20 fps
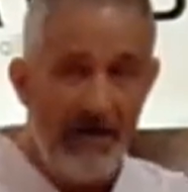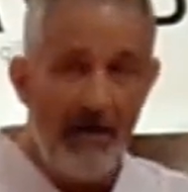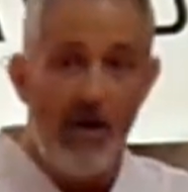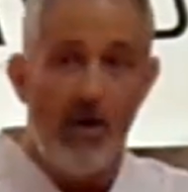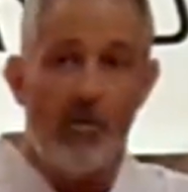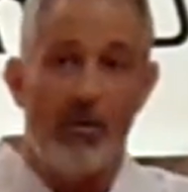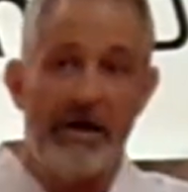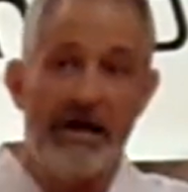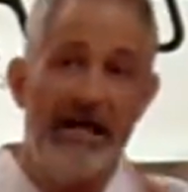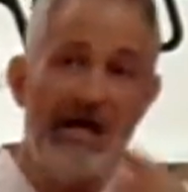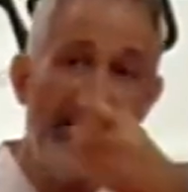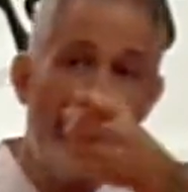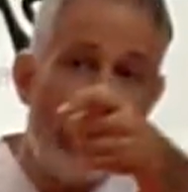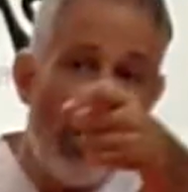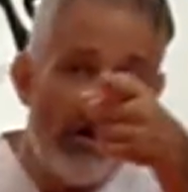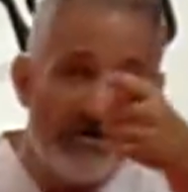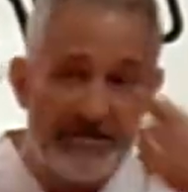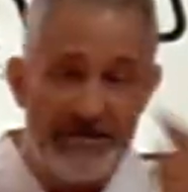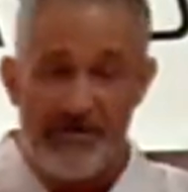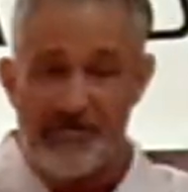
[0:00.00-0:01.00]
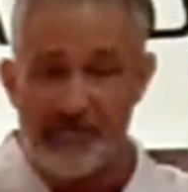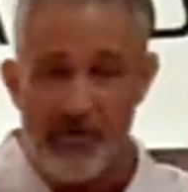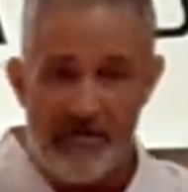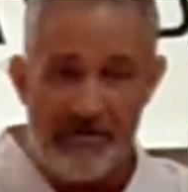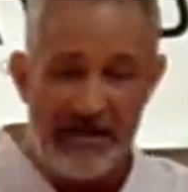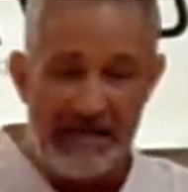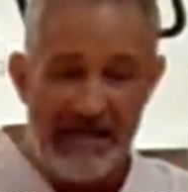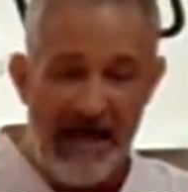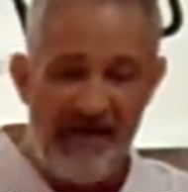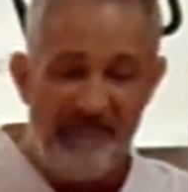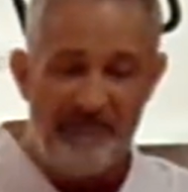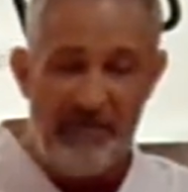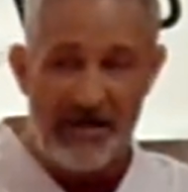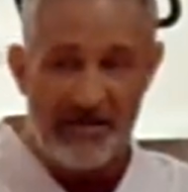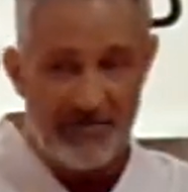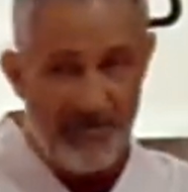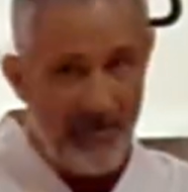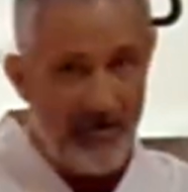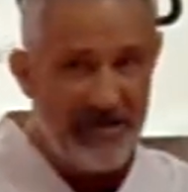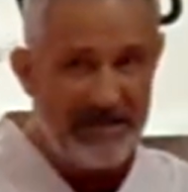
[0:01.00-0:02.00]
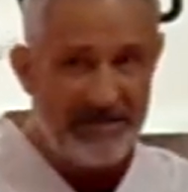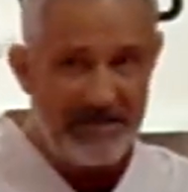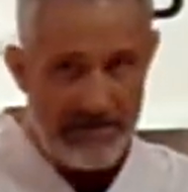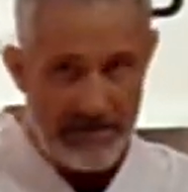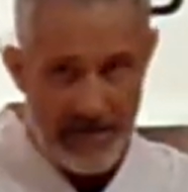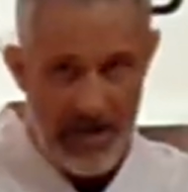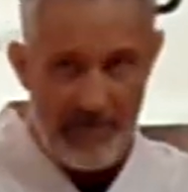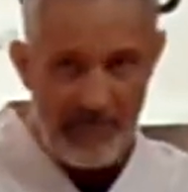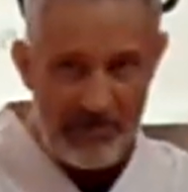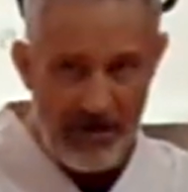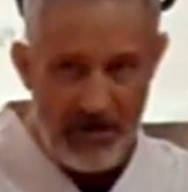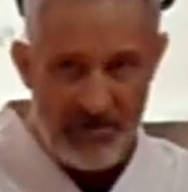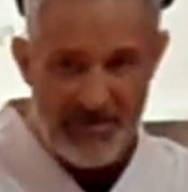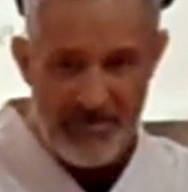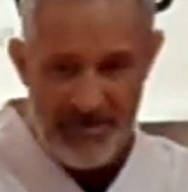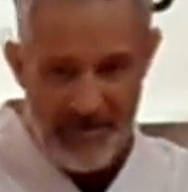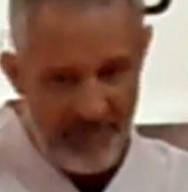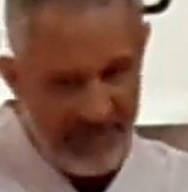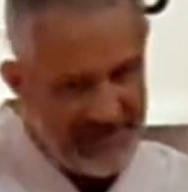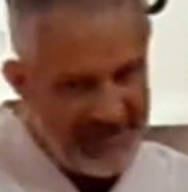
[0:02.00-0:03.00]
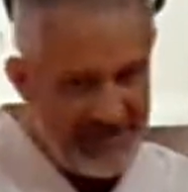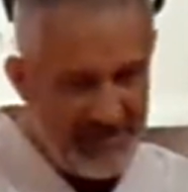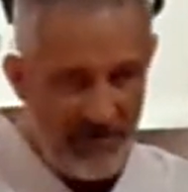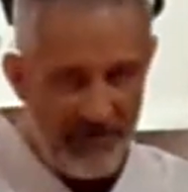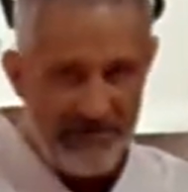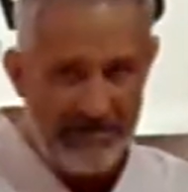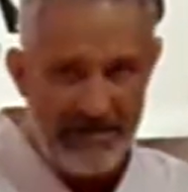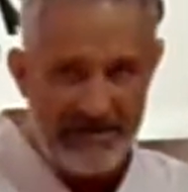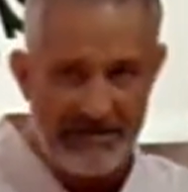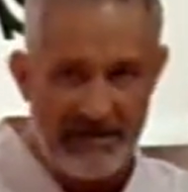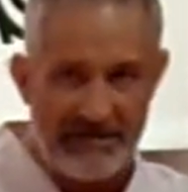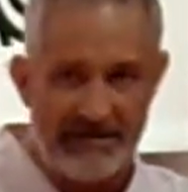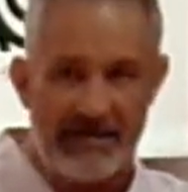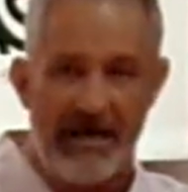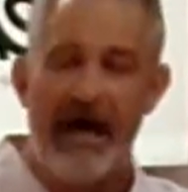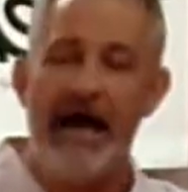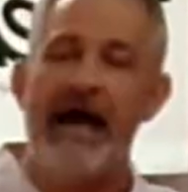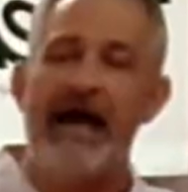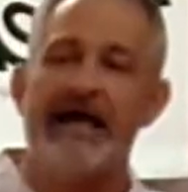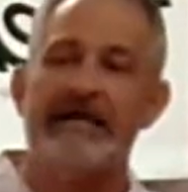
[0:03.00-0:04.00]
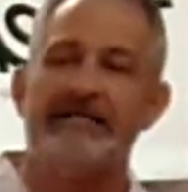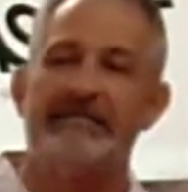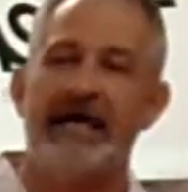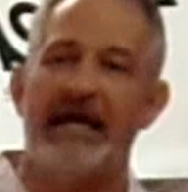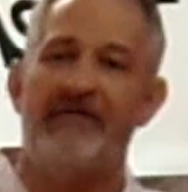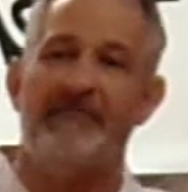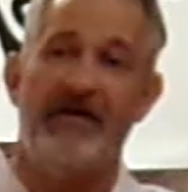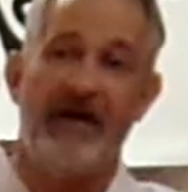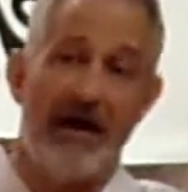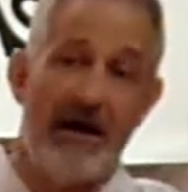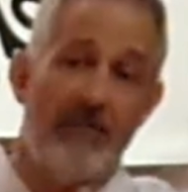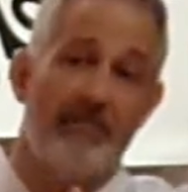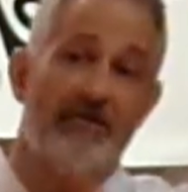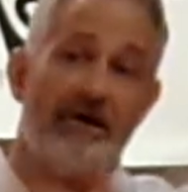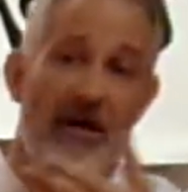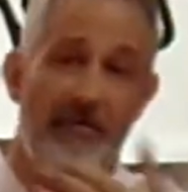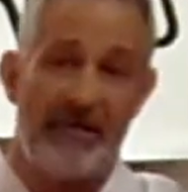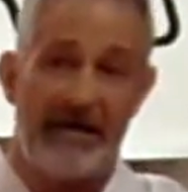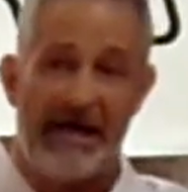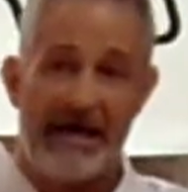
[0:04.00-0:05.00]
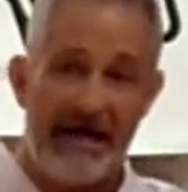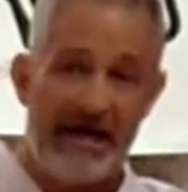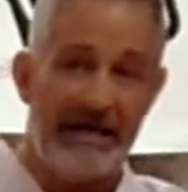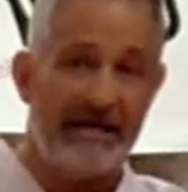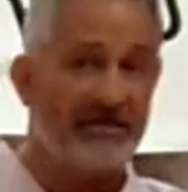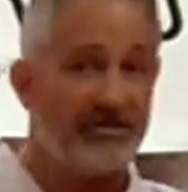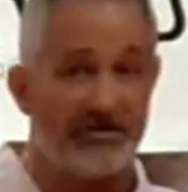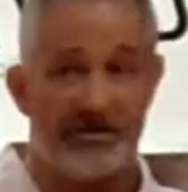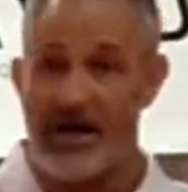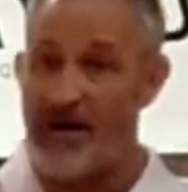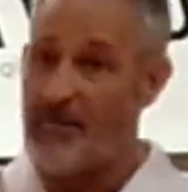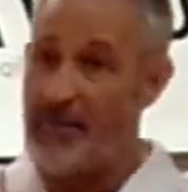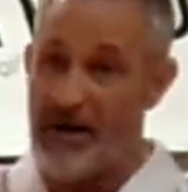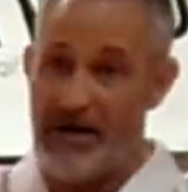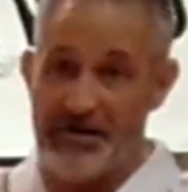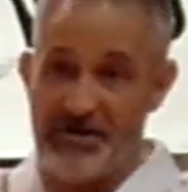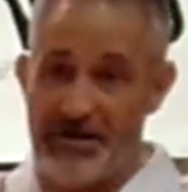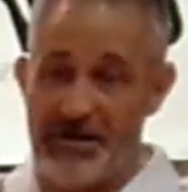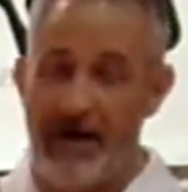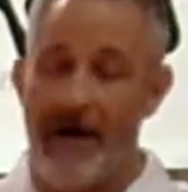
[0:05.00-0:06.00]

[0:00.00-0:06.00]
When he goes to throw the left punch, remember he's come close to me, but he's still a distance. Instead of him coming in, he's just going to punch.